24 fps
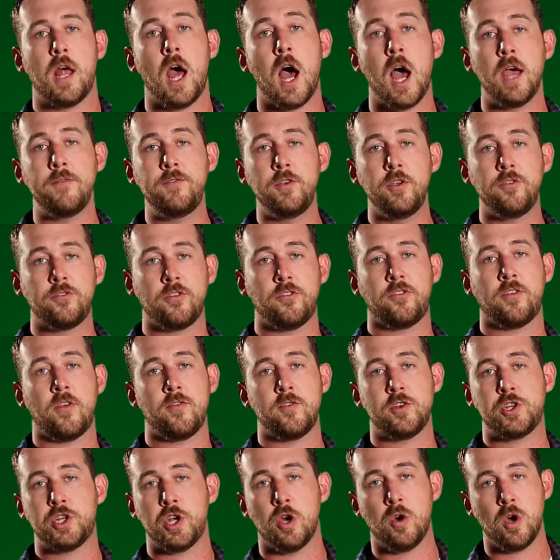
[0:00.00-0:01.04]
Now, I've used this
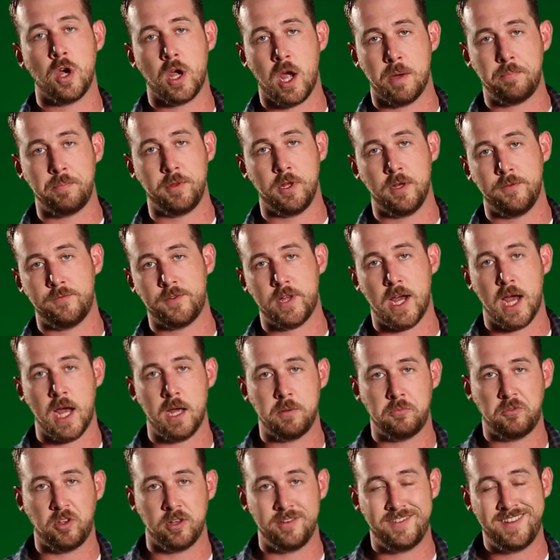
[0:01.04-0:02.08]
on the show a couple of
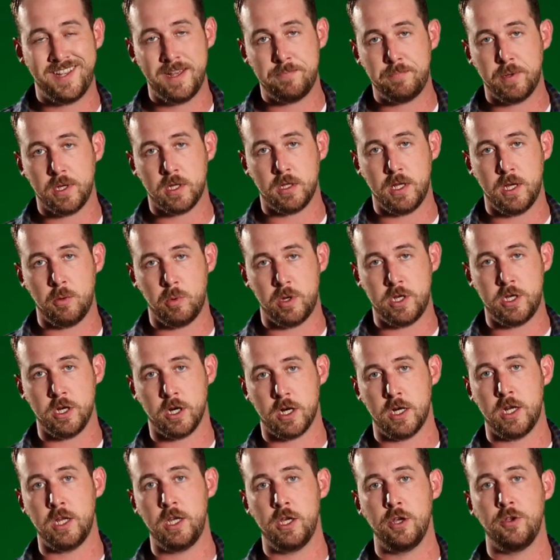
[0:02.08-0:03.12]
times, and typically when
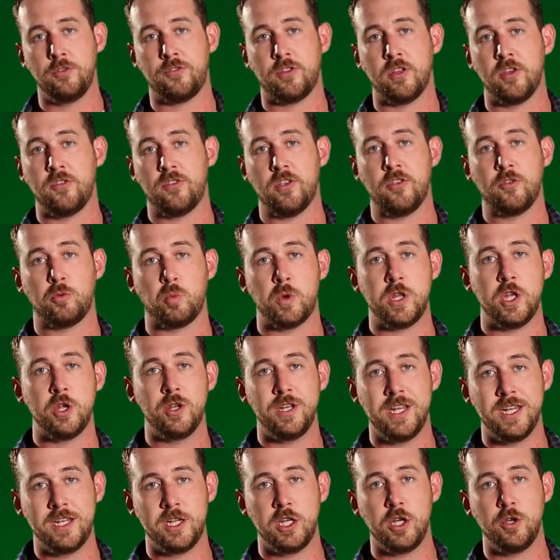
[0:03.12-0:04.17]
you're gonna use this is when
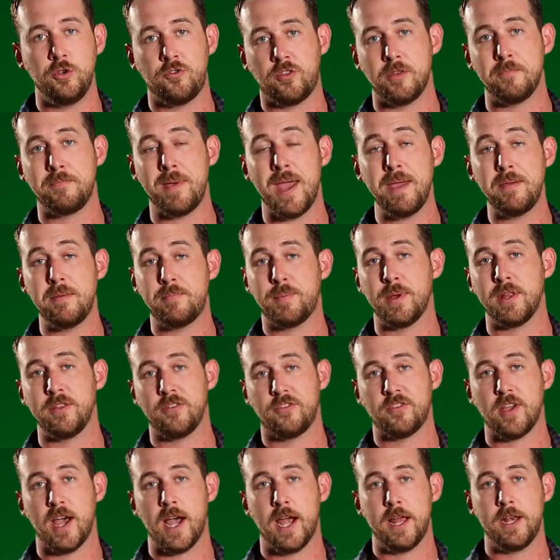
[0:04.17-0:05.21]
you need to use the baby pin
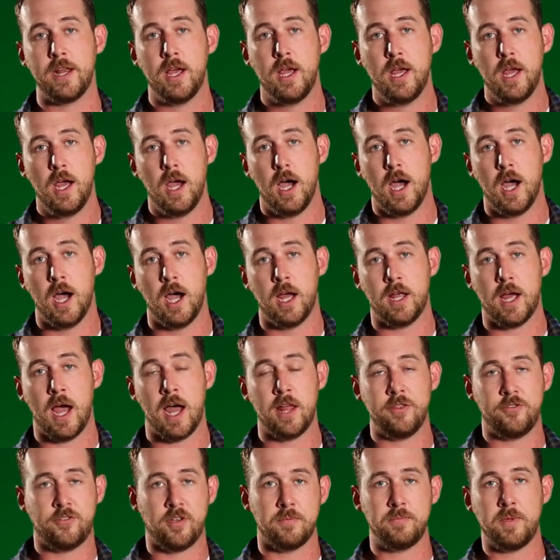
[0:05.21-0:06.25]
side
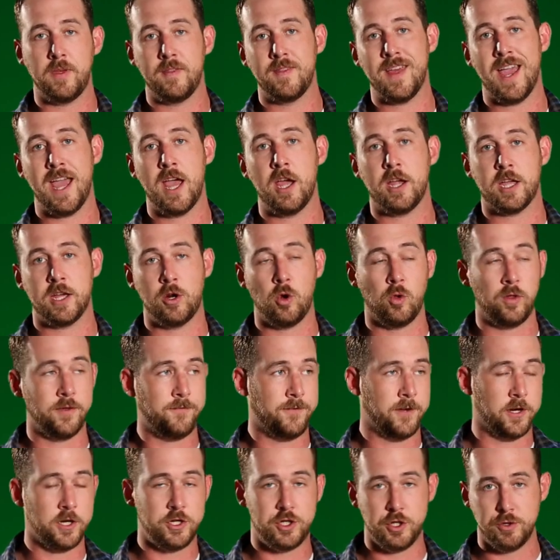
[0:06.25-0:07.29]
on something that can only
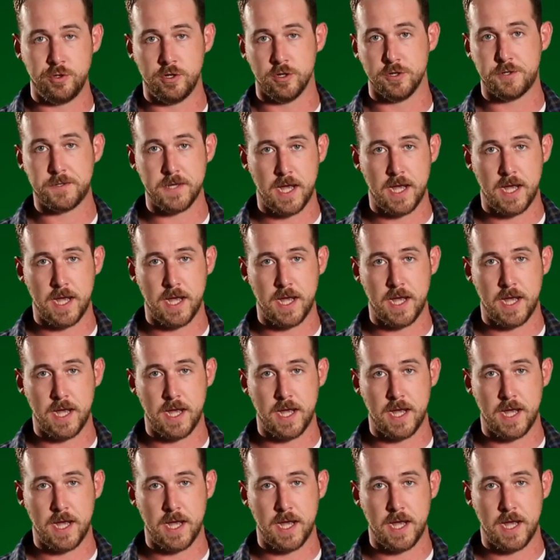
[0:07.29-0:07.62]
fit a junior